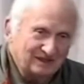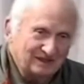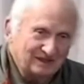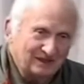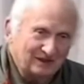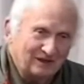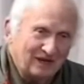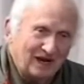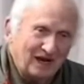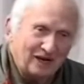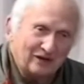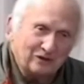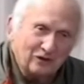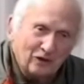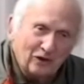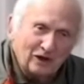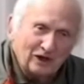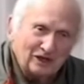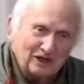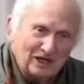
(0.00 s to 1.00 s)
you know, how to
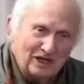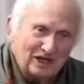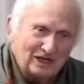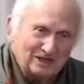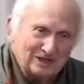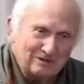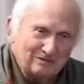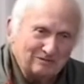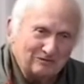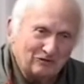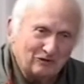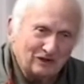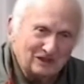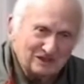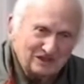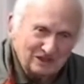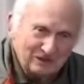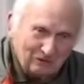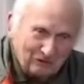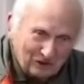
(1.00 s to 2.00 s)
organize them,
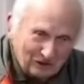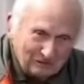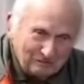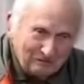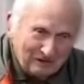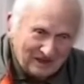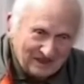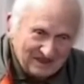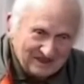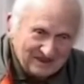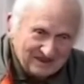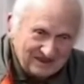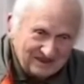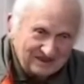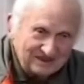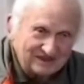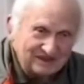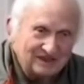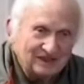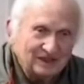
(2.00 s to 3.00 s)
ones that work best, and